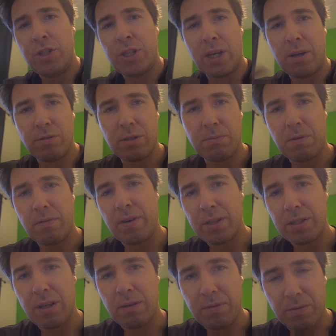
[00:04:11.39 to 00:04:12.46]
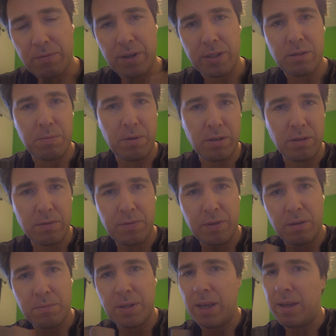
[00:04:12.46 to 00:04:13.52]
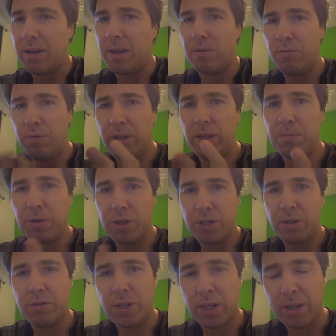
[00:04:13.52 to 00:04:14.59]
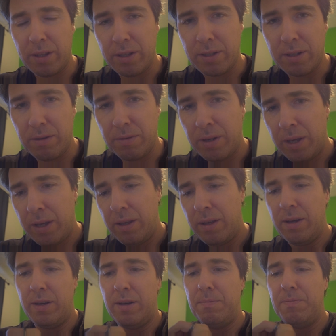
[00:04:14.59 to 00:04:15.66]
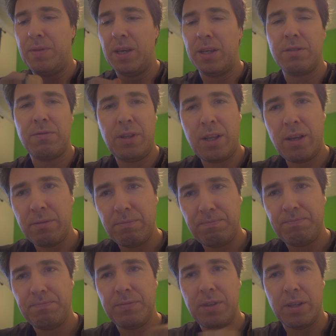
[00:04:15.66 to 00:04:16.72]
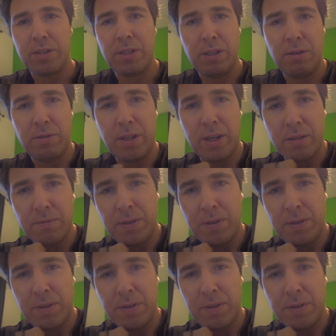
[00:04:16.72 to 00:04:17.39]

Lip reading: Check out some of our stuff on Francis Brothers Films, and I really appreciate you checking this out. Thanks a lot. I'll see you in the next